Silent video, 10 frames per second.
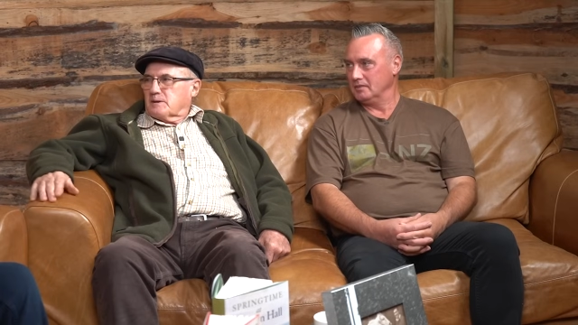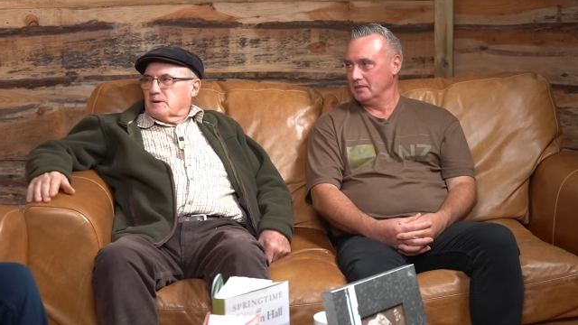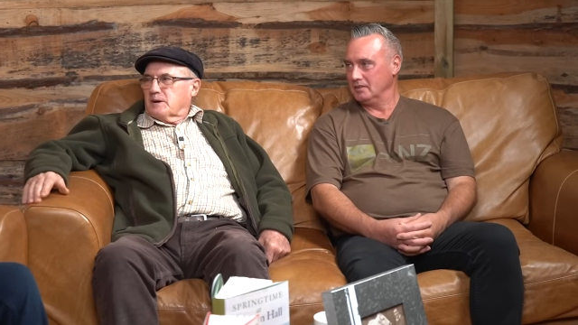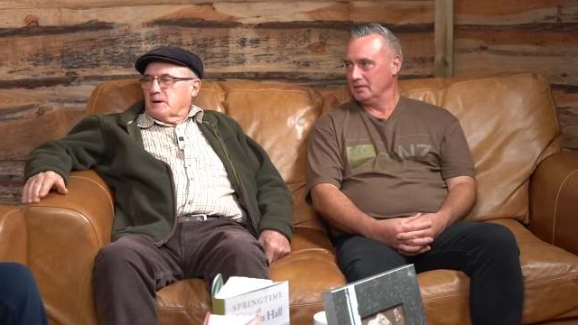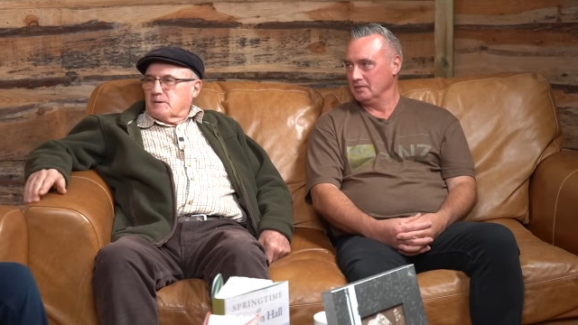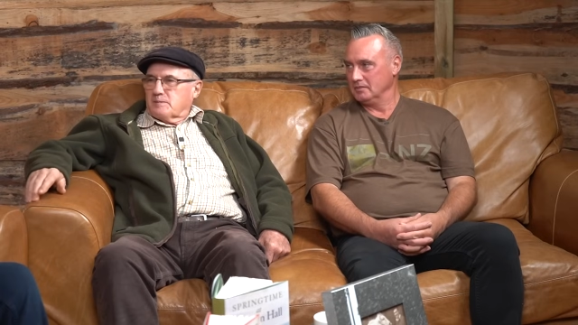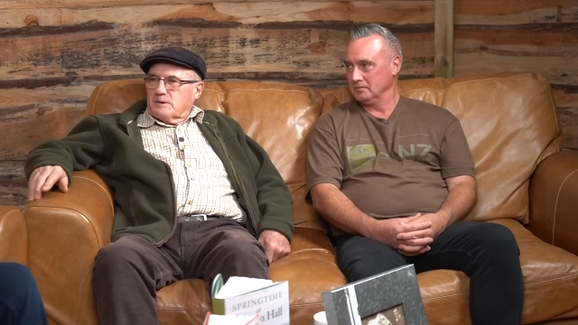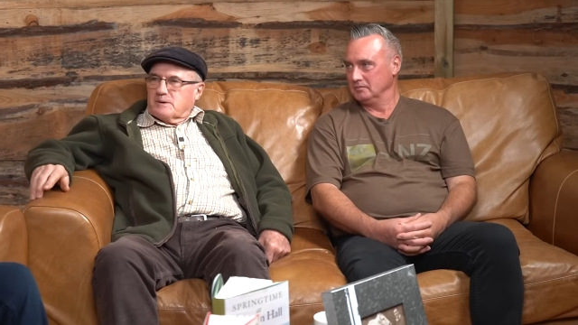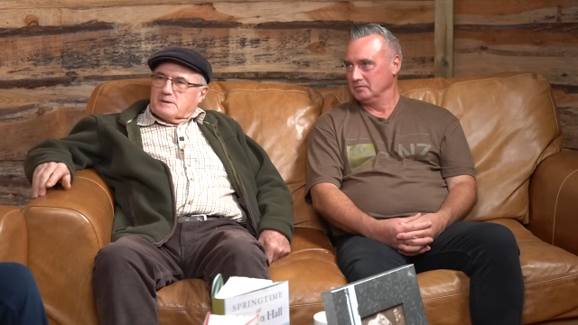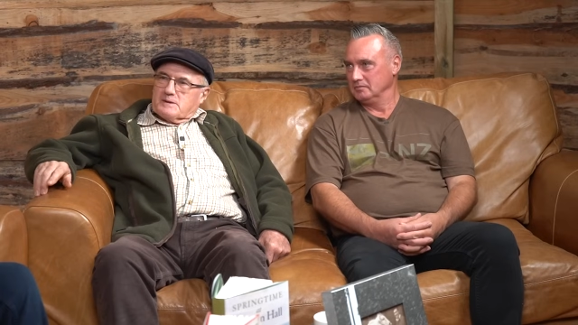Speaker 1: Yeah,
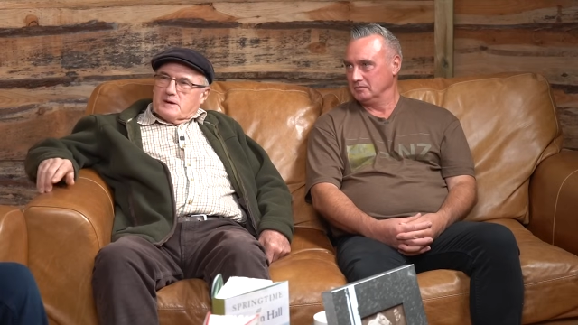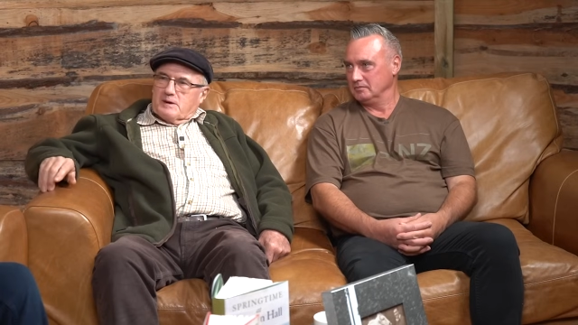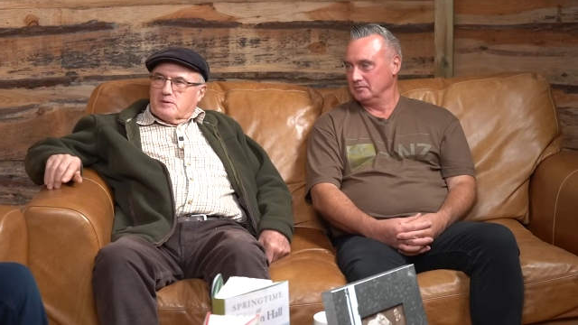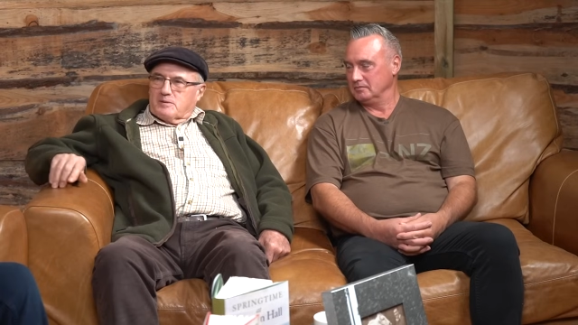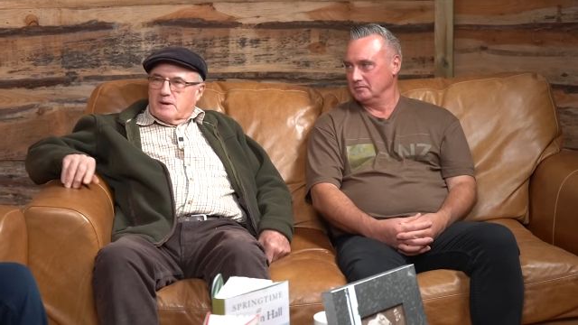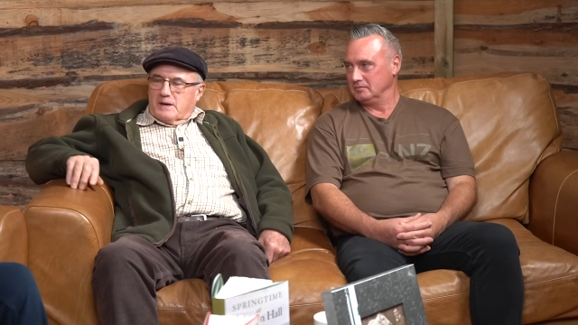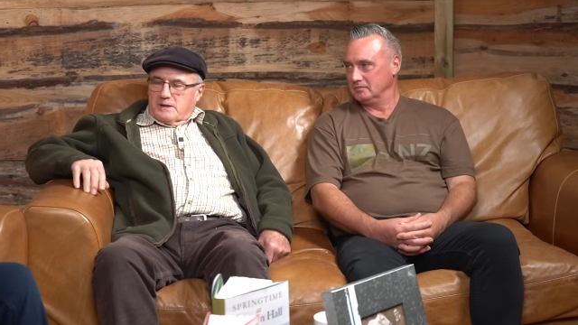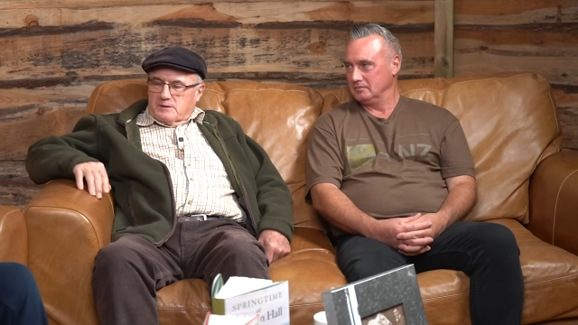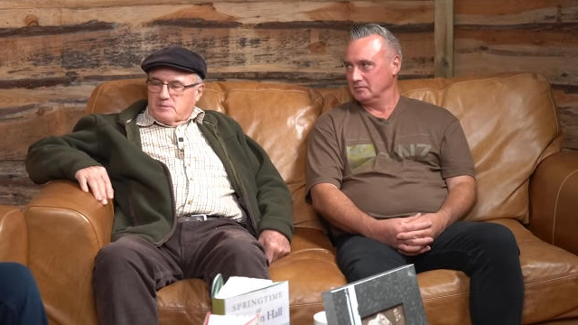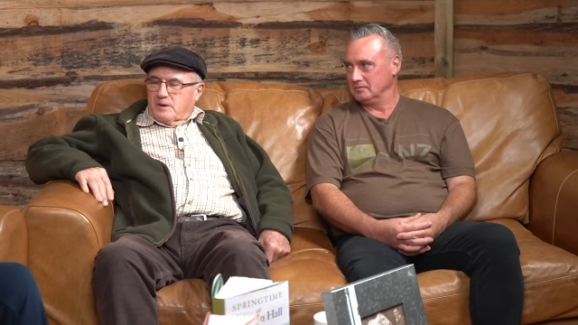but everybody
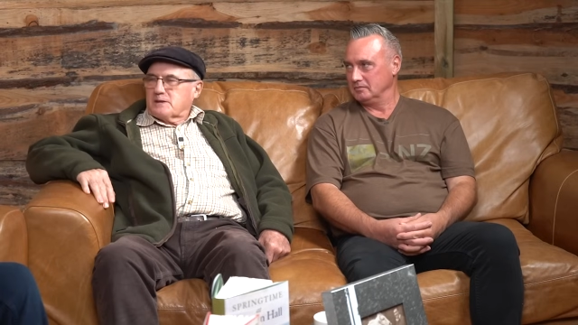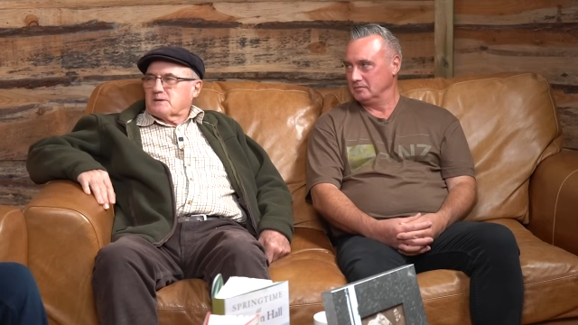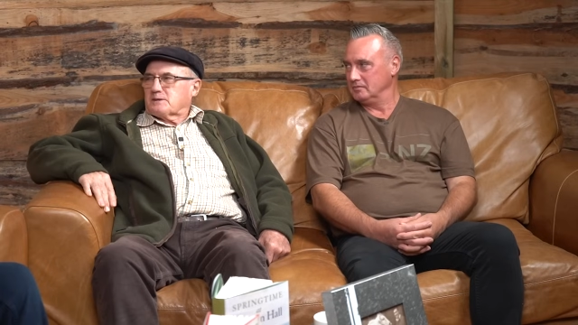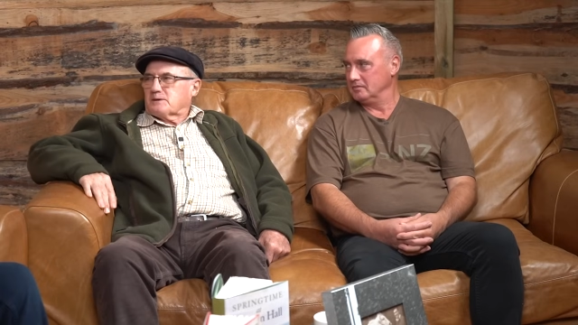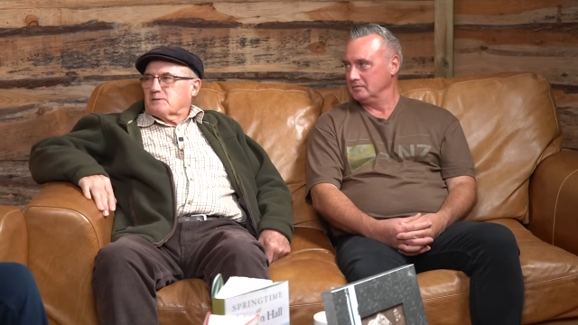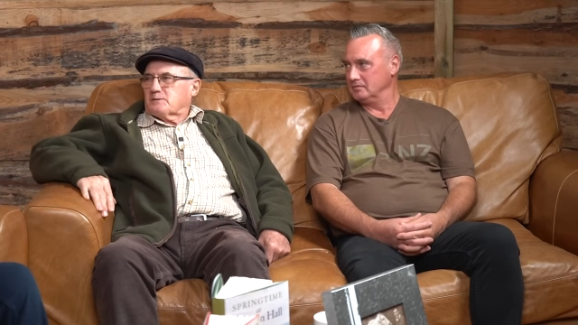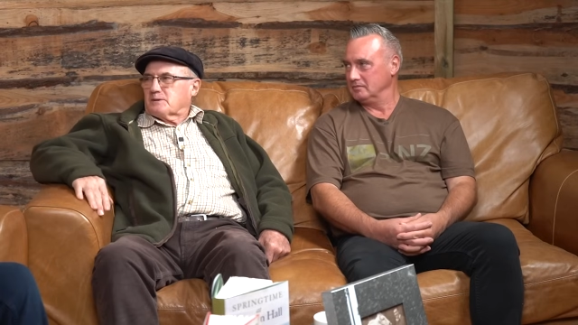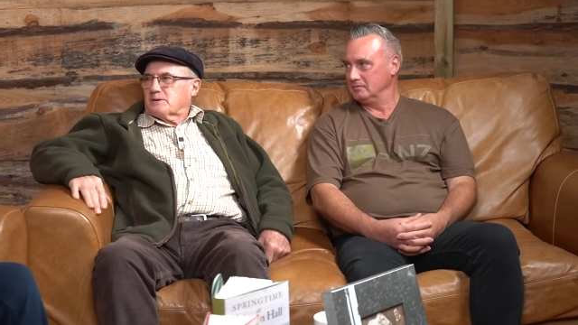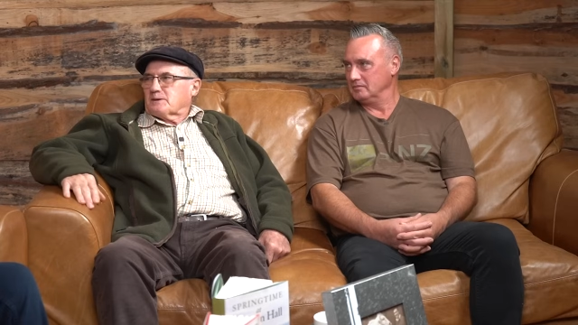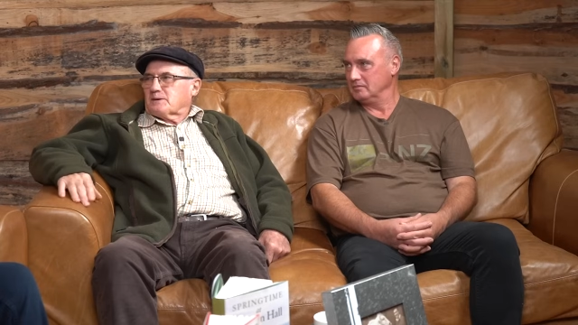else managed
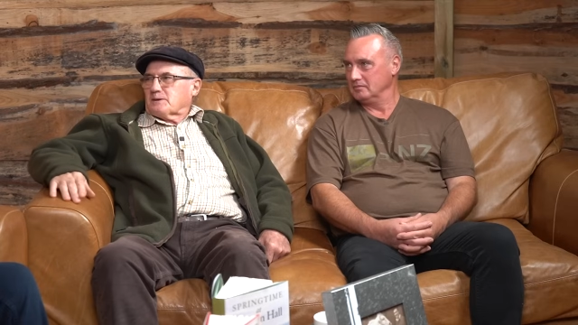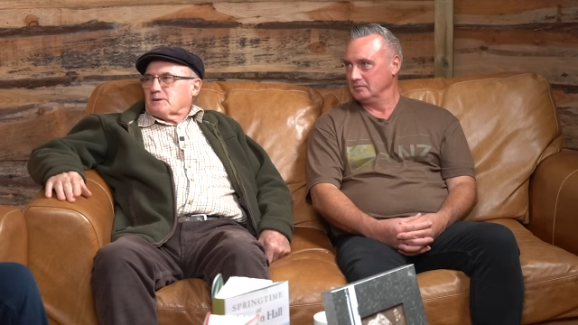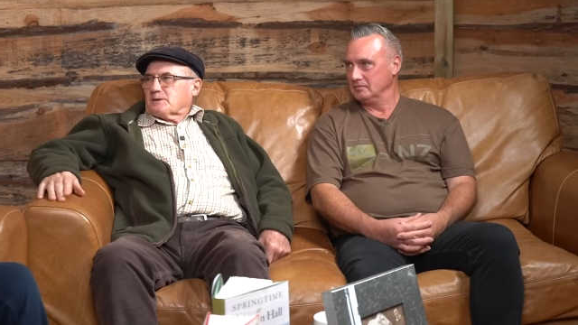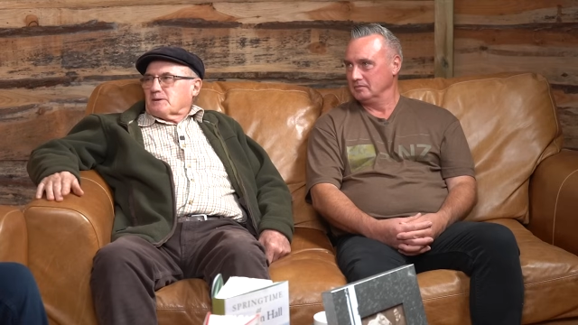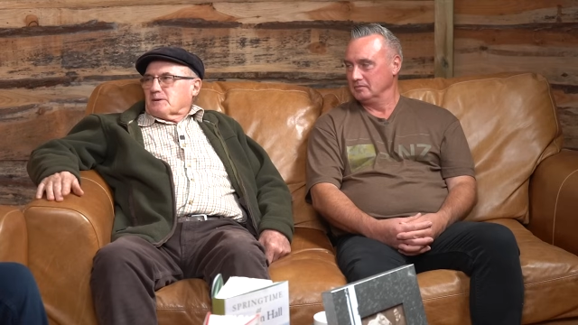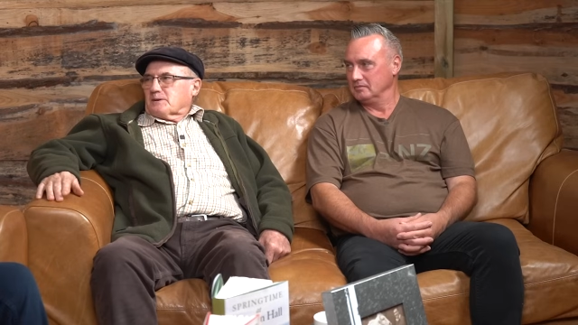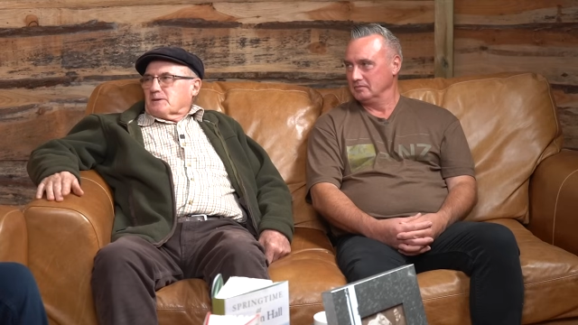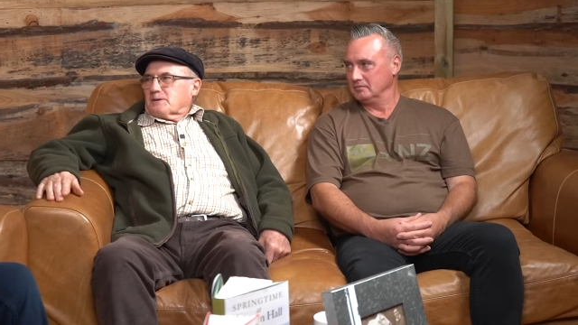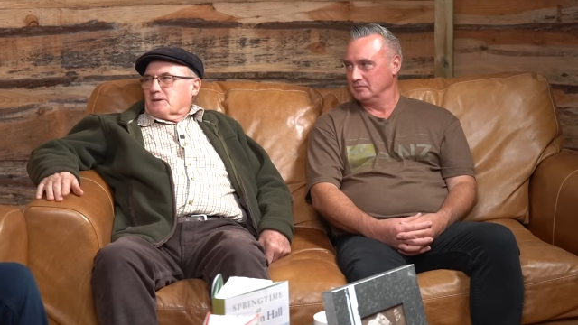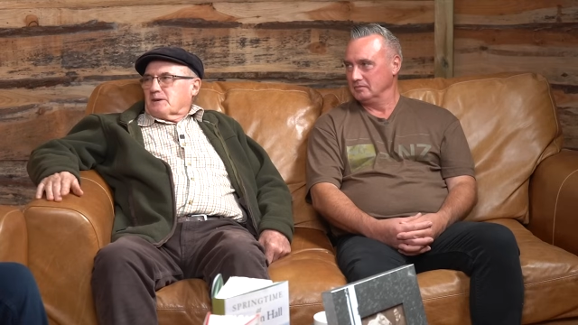to uh,
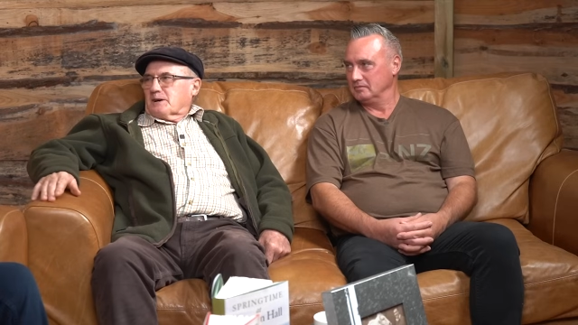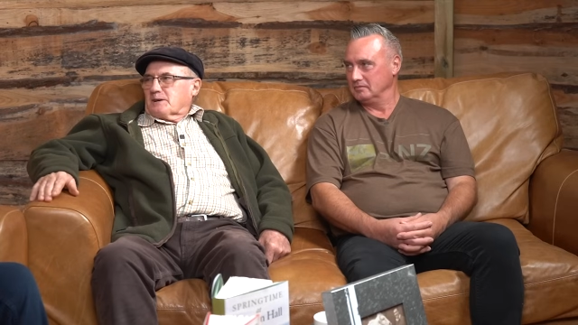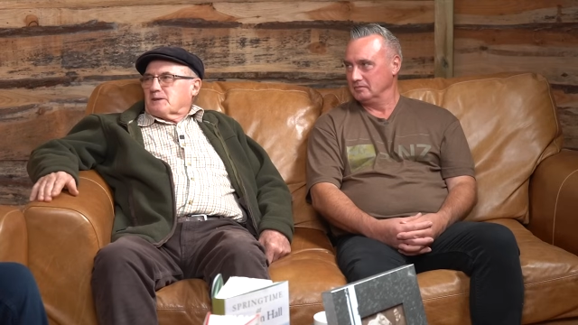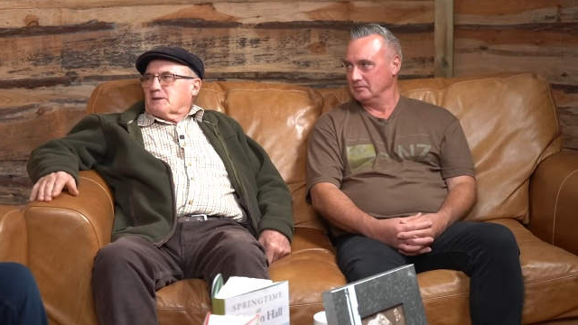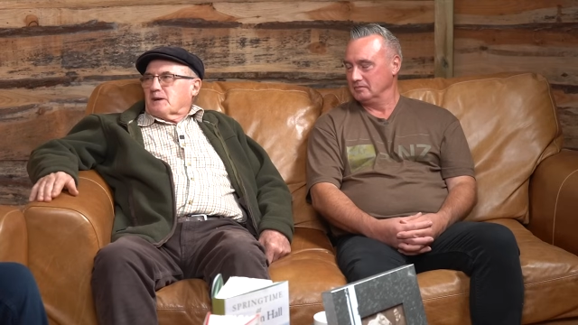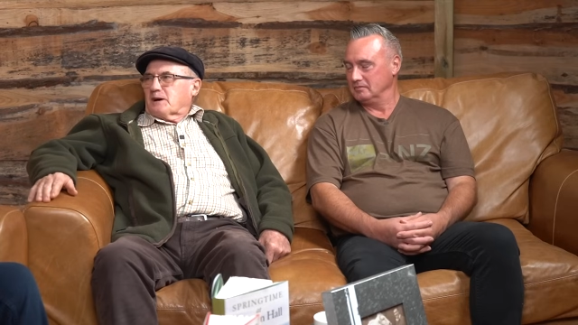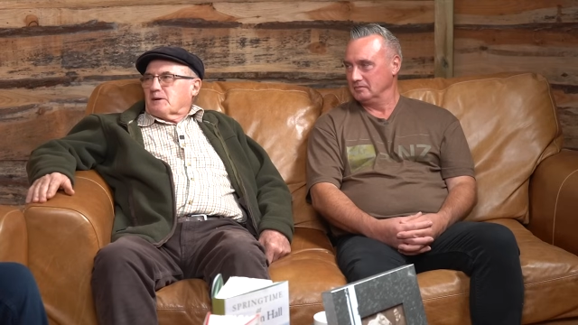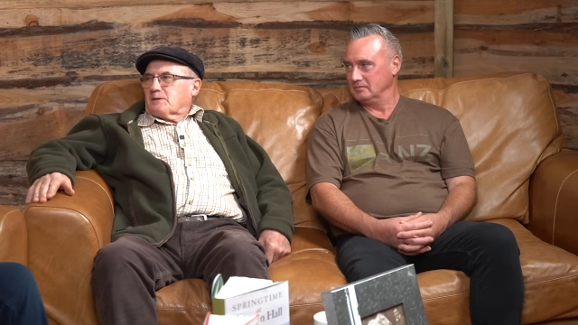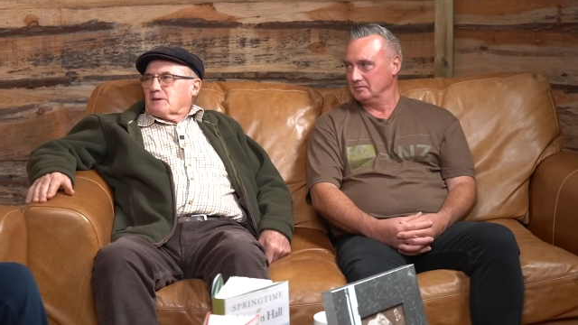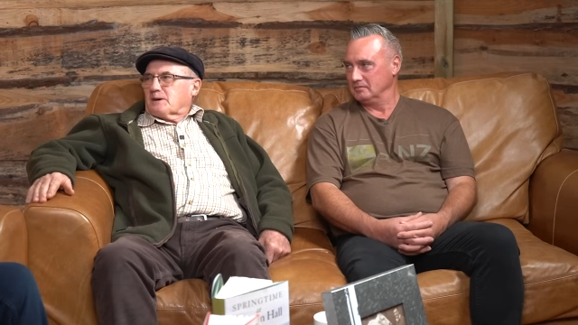right to last it
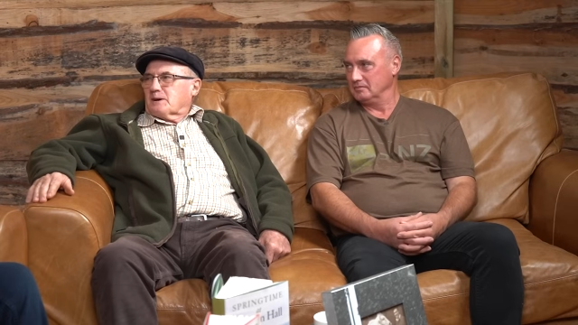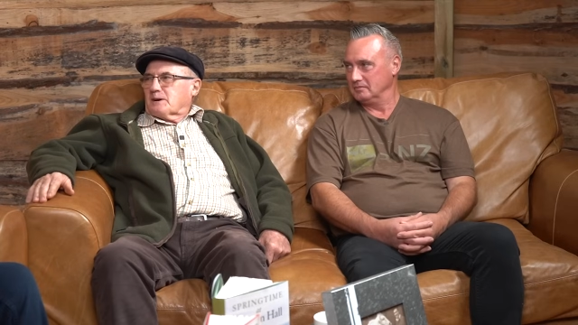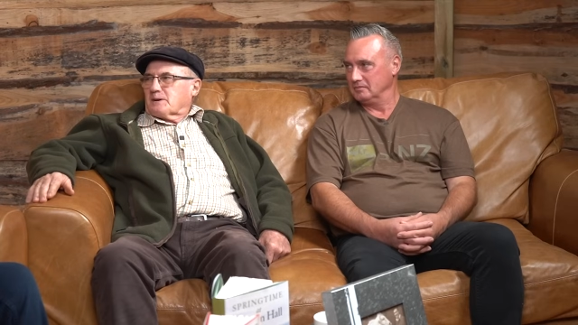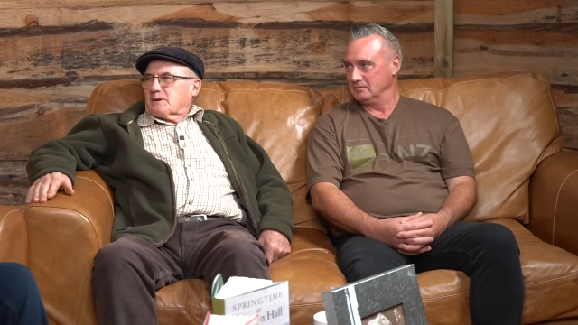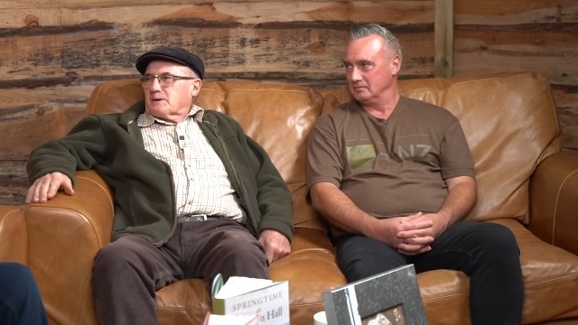out. Yeah.